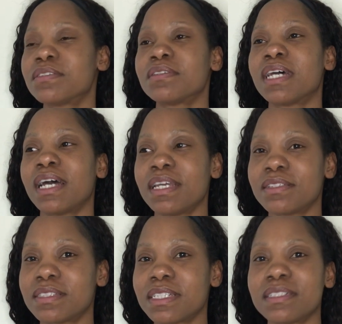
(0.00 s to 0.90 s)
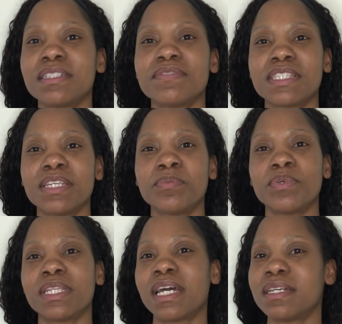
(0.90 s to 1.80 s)
so that I could settle everything,
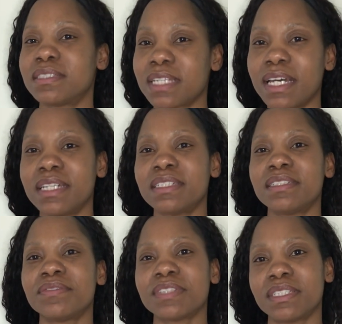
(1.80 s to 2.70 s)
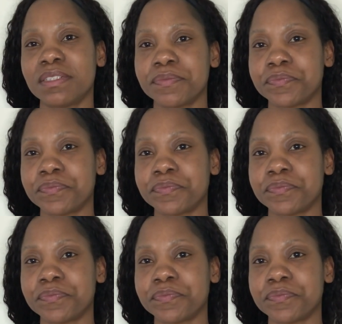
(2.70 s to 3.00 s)
put that aside and everything.